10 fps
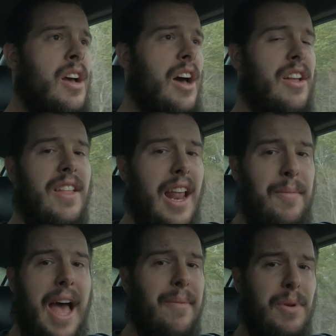Other than that, I'm
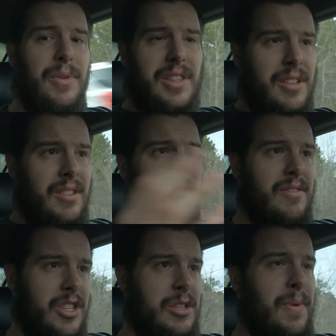happy with the
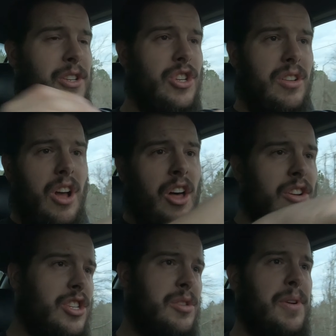suspension,
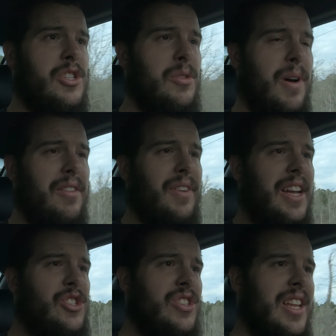other suspension
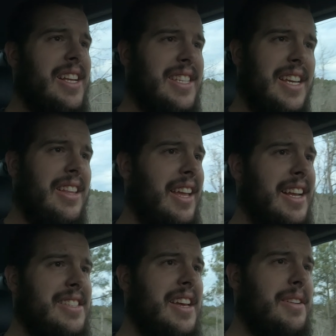modifications that I did. Like I
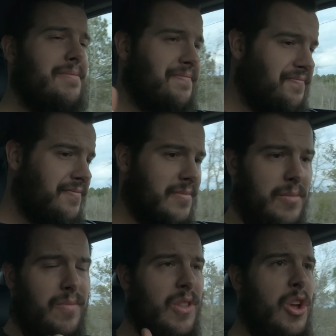said,
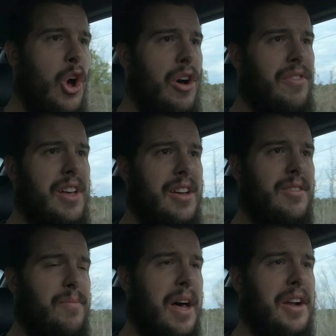all of the
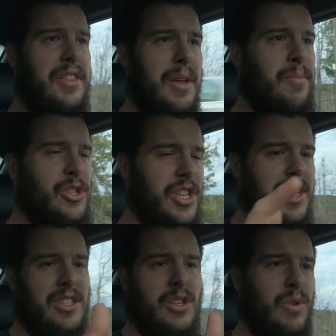polyurethane
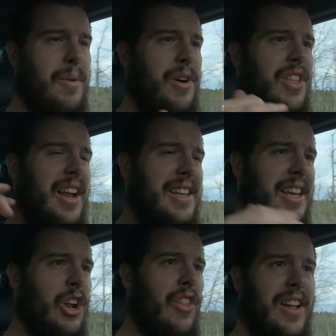bushings, the sway bar that I
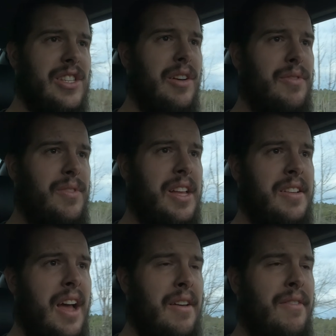did, all that stuff
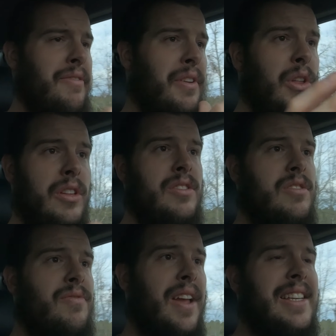I feel is
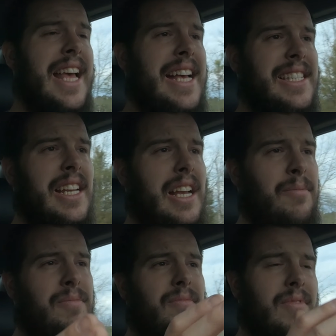fantastic.
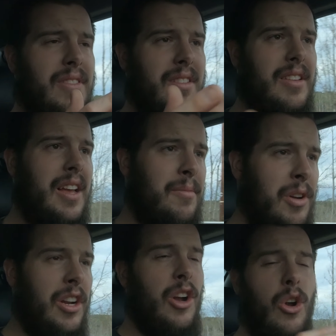I'm
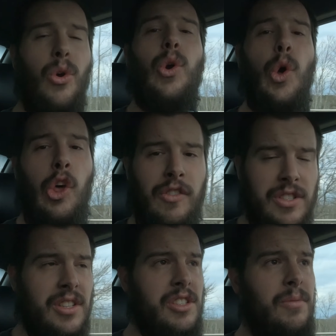going to go to a coilover
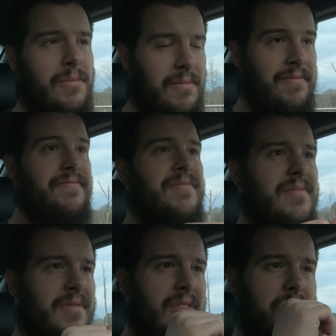
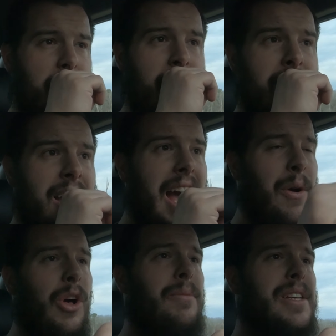system. I
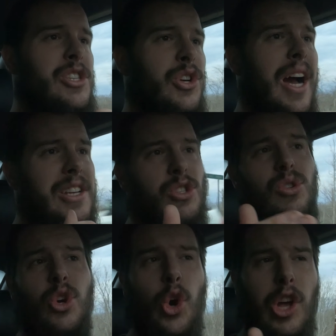will update you guys to
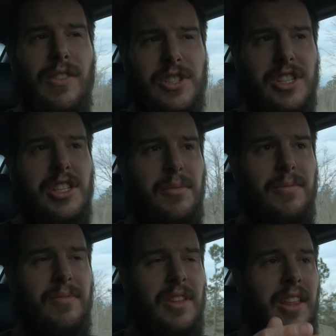the coilover
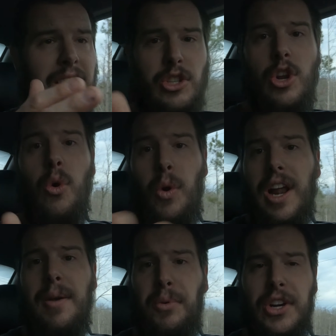system, let you know what
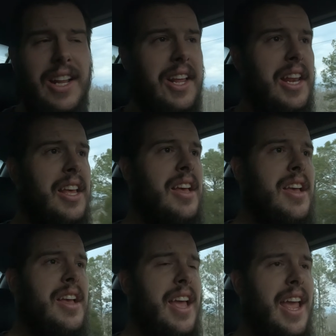I put in it,
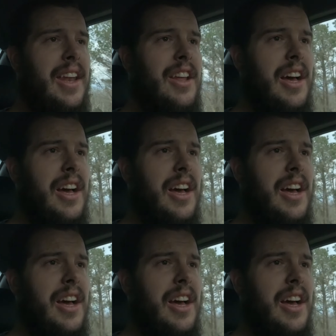and